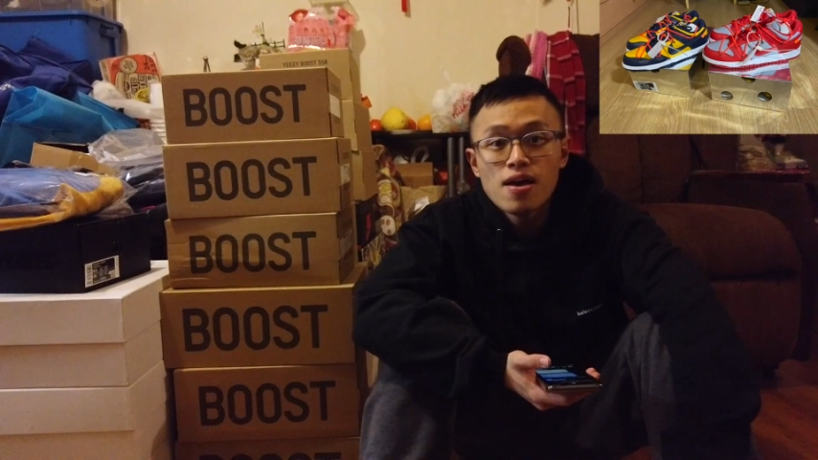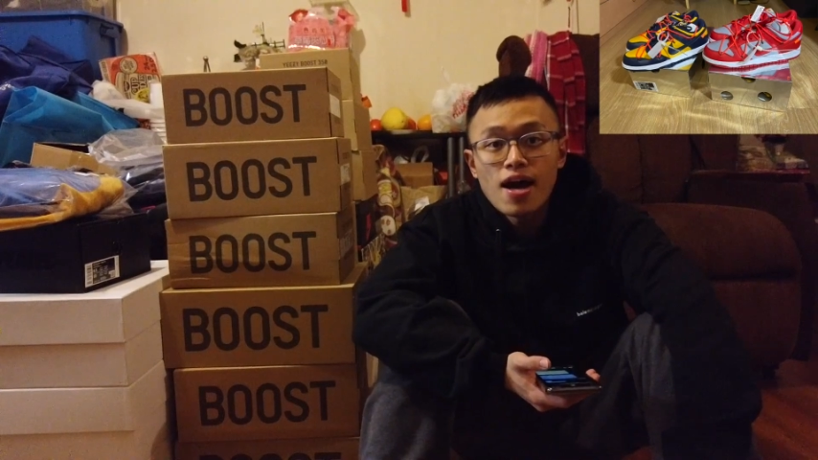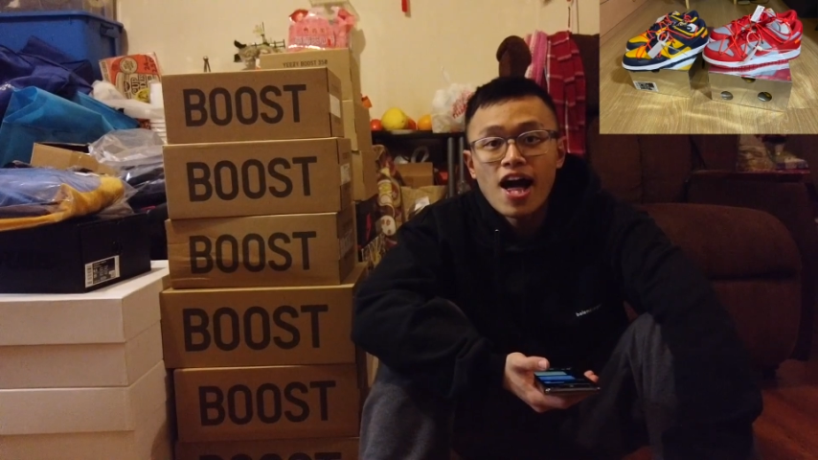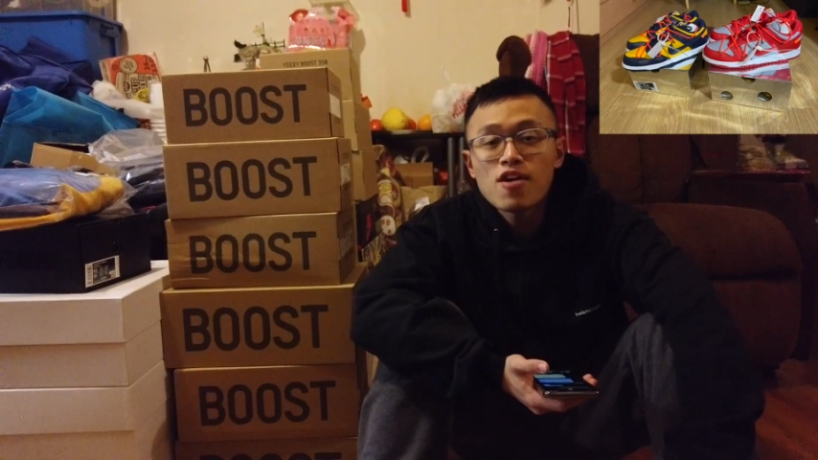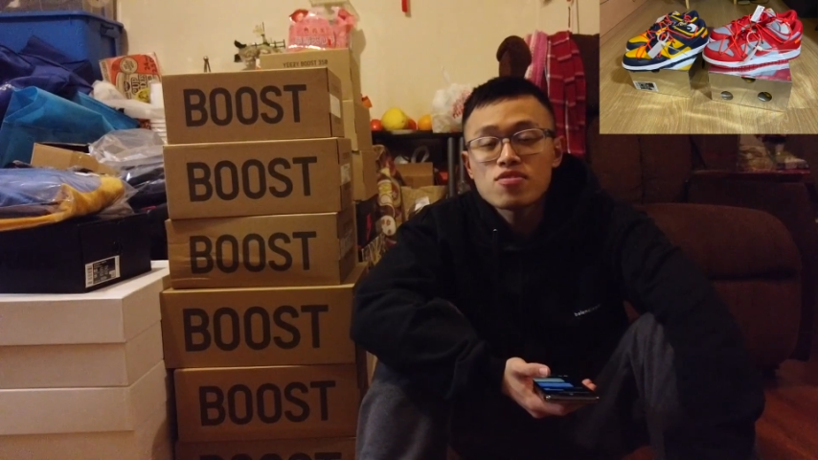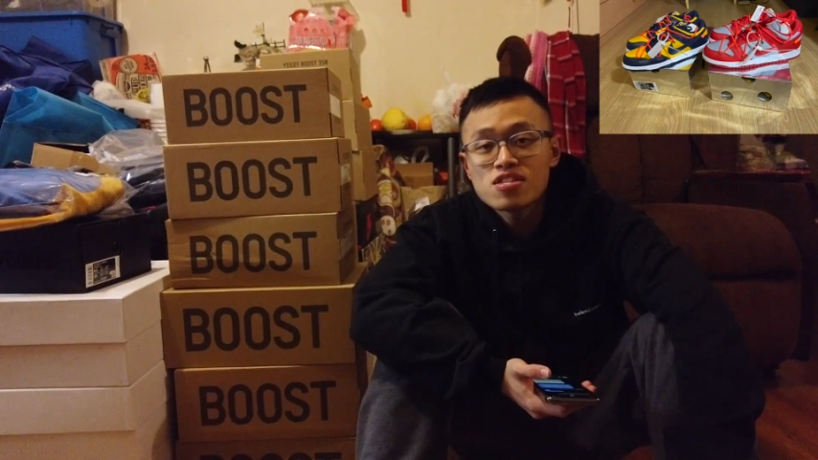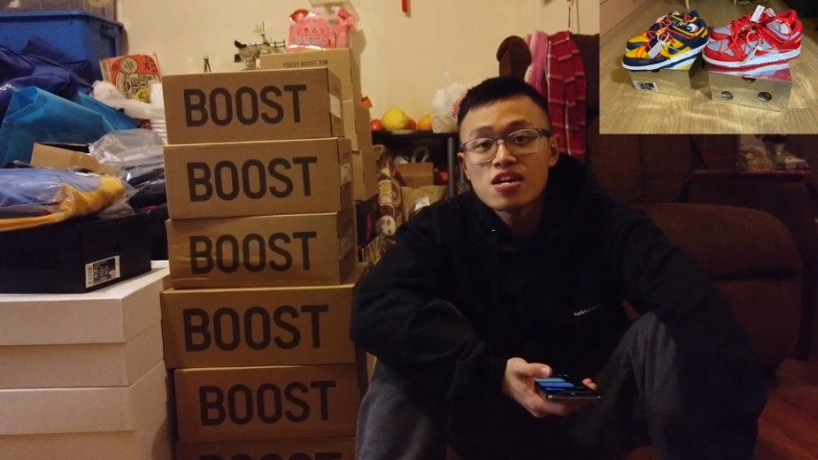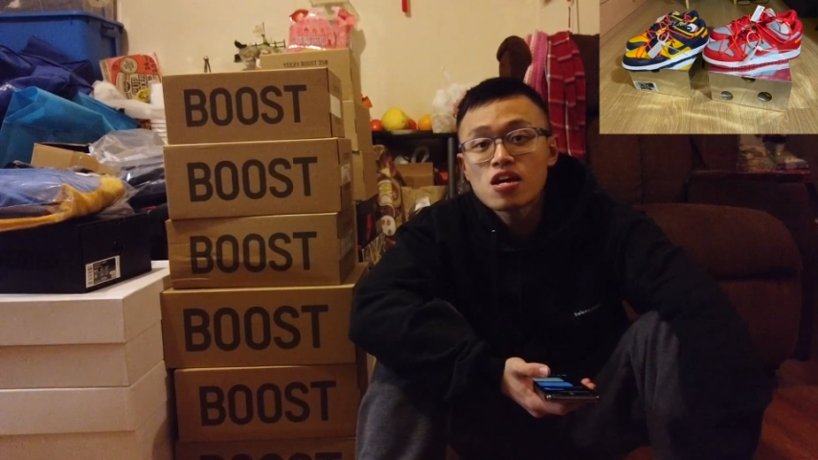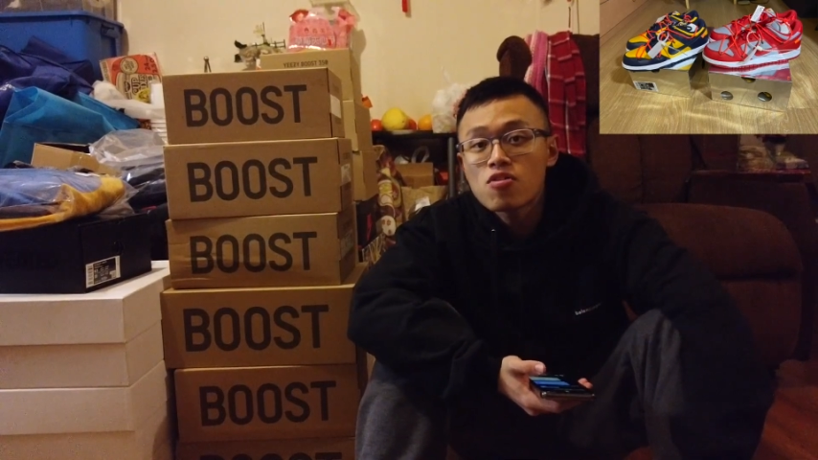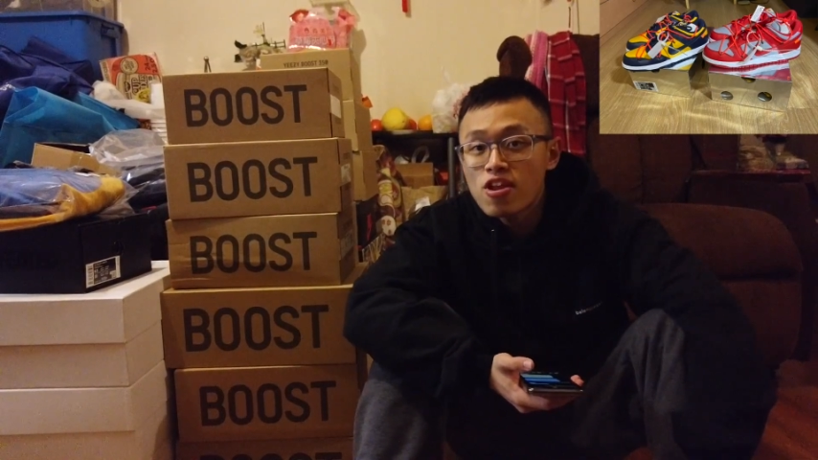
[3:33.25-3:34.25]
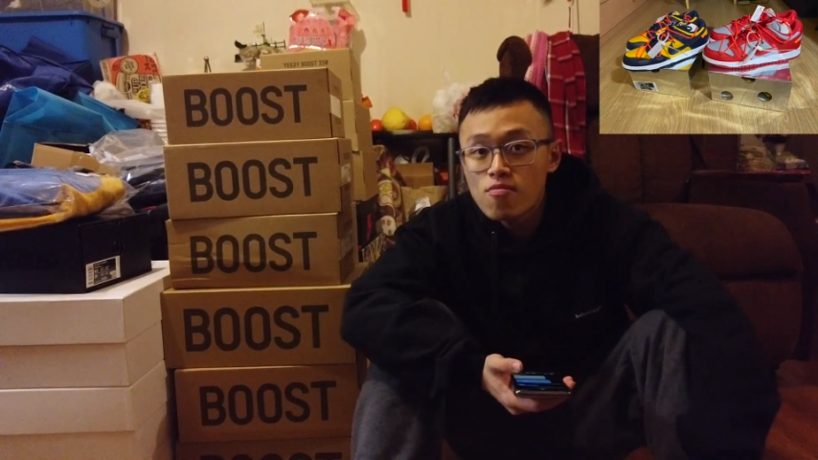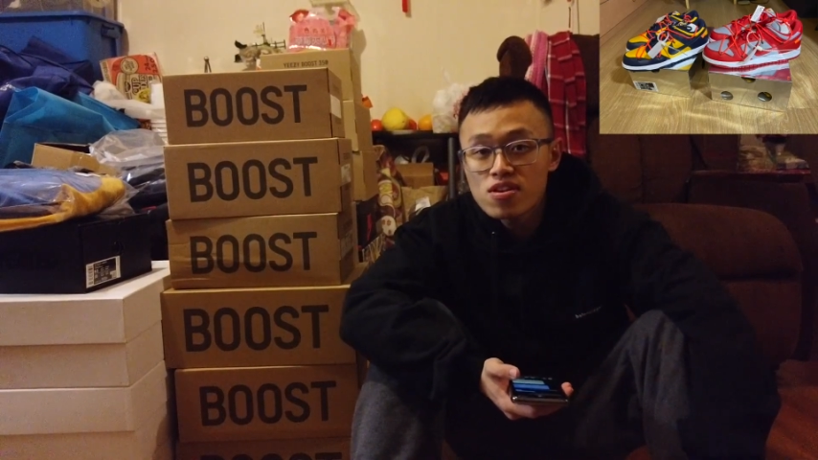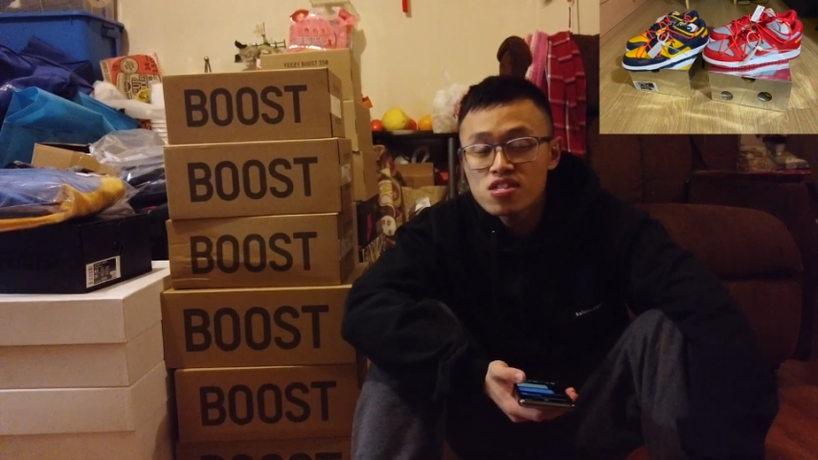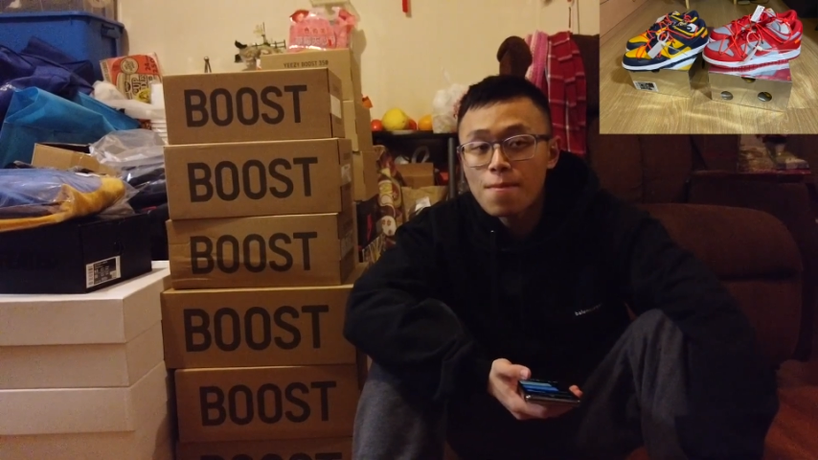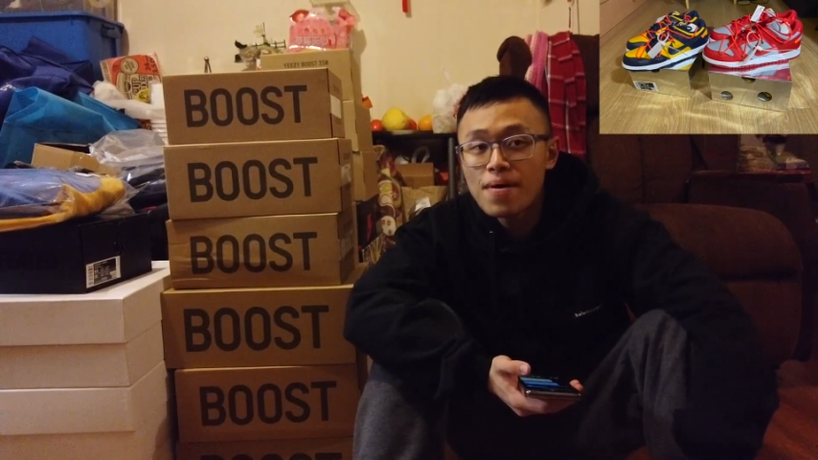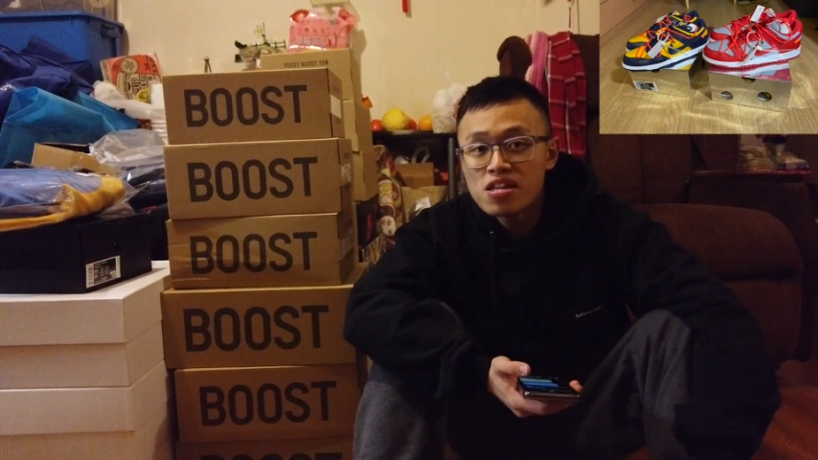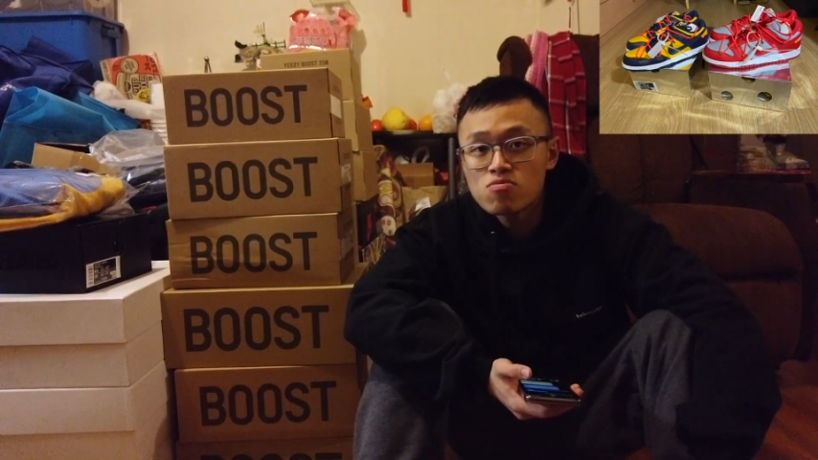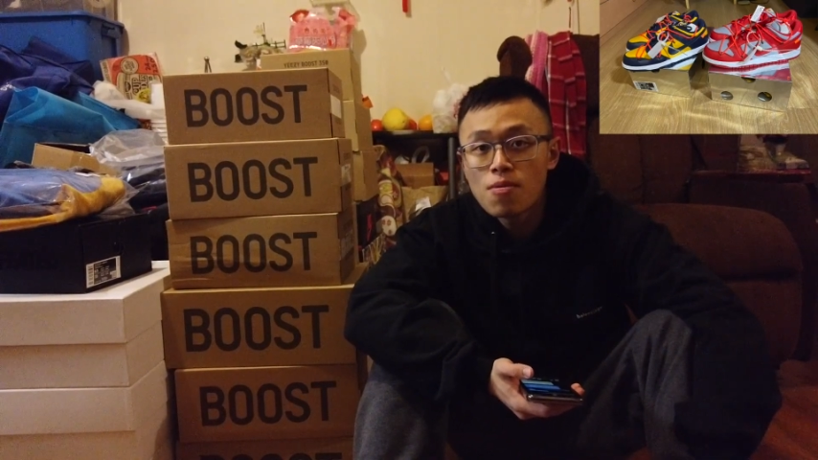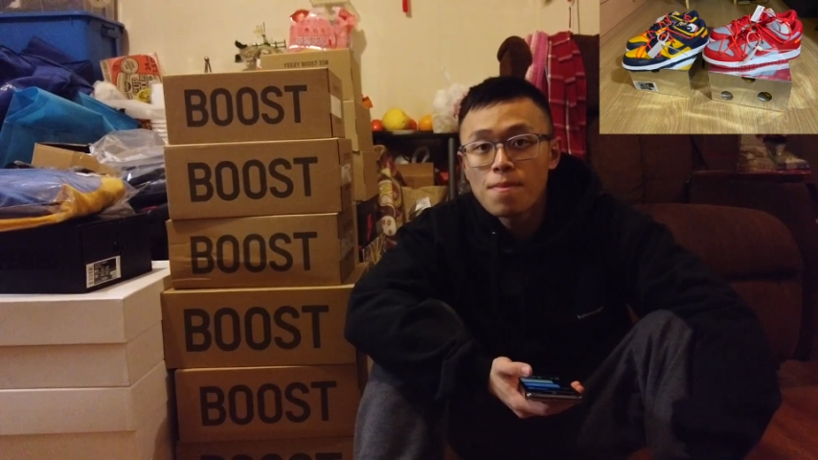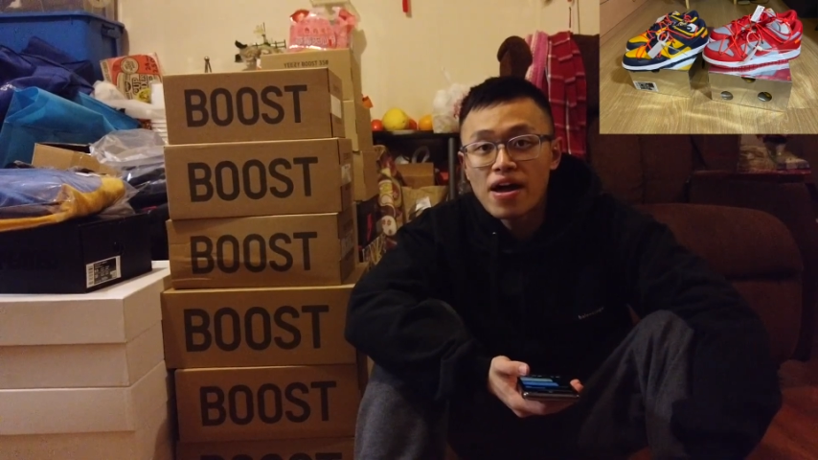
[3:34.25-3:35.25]
I would say the green one is the best
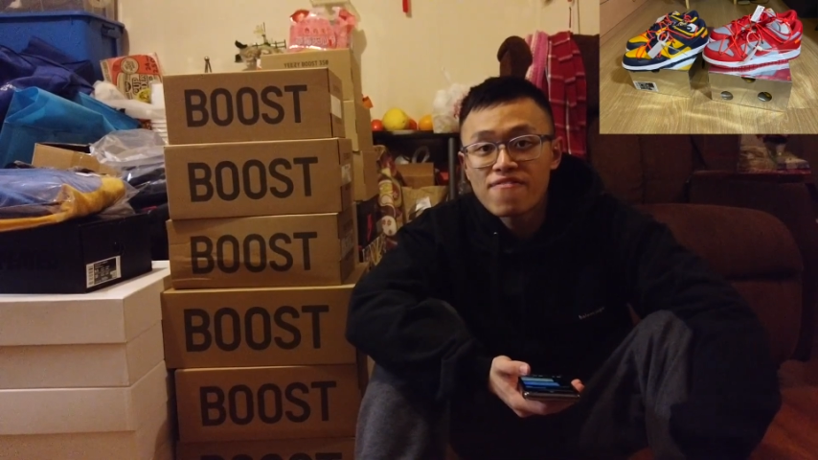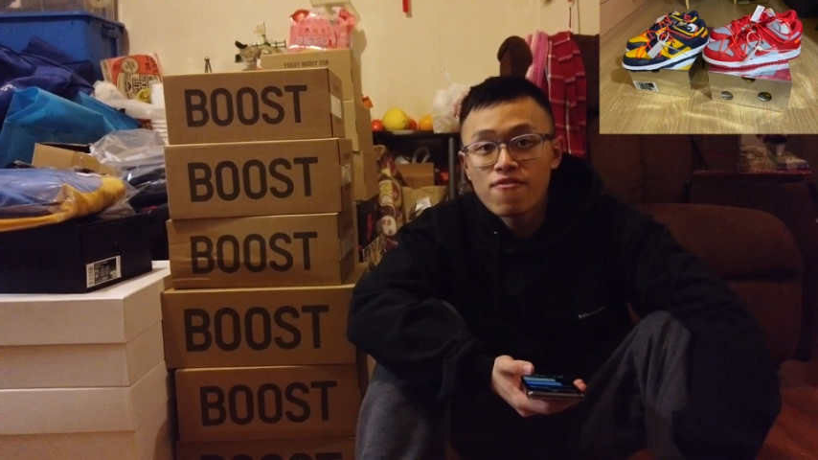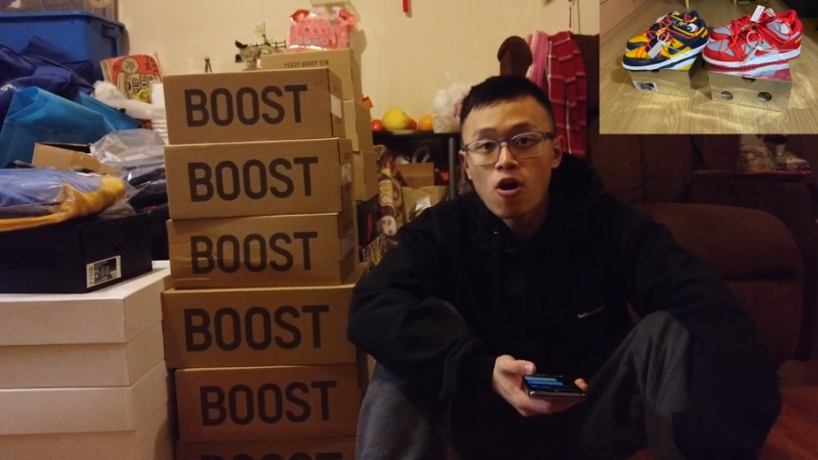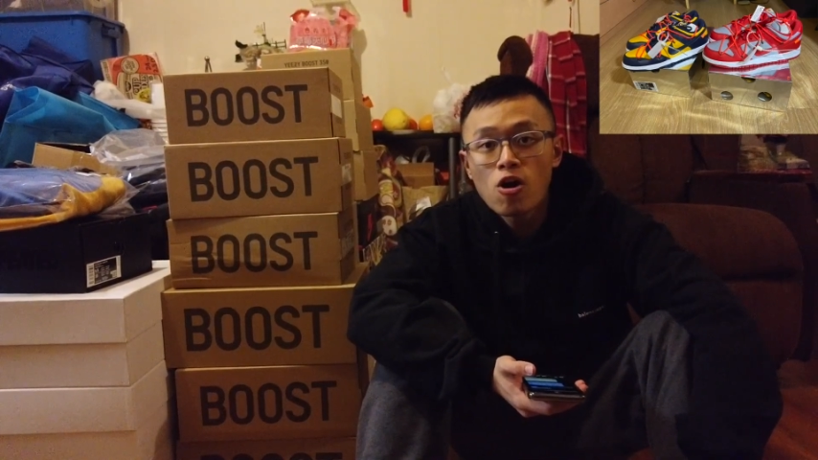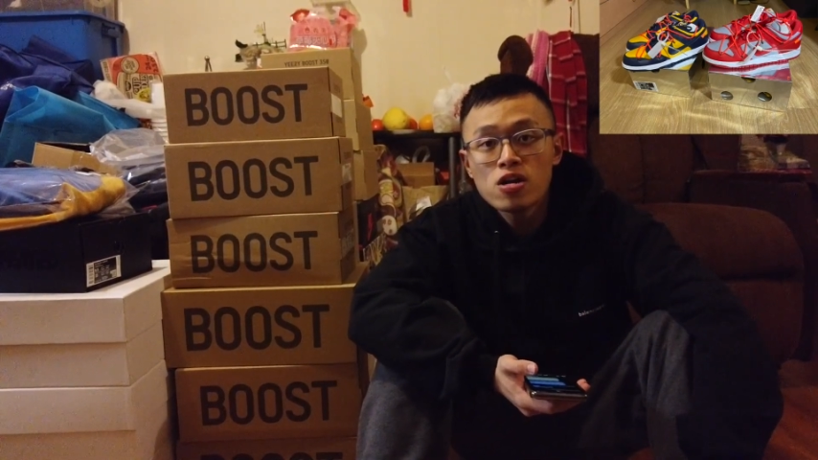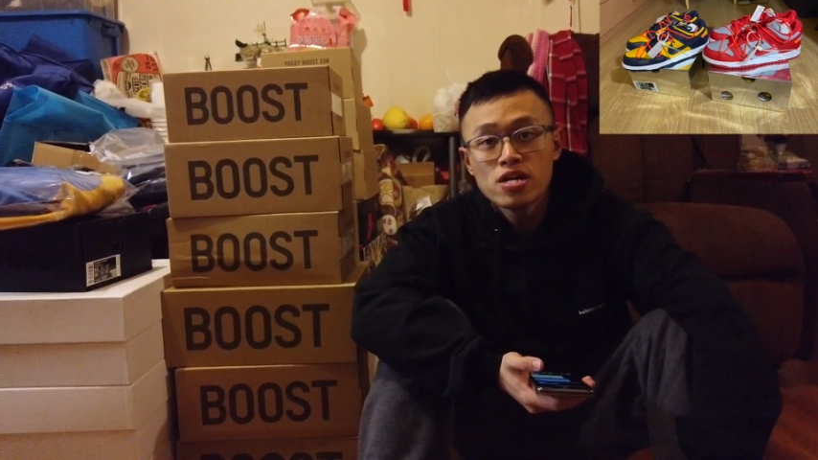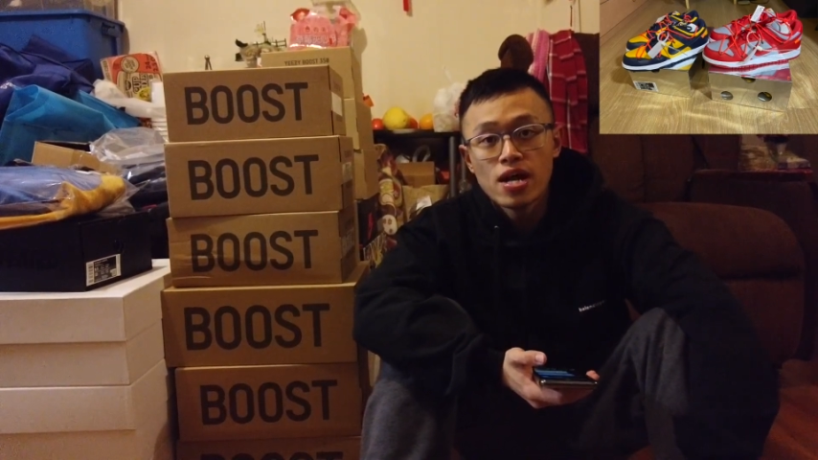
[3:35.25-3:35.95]
one by far.